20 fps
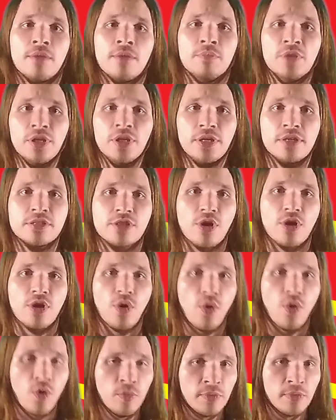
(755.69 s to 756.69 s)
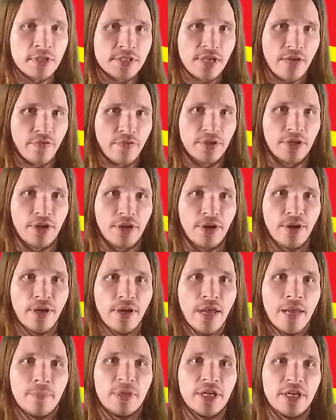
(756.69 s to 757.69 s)
Millions go homeless every year
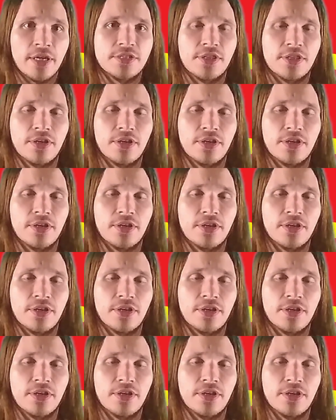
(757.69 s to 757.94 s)
because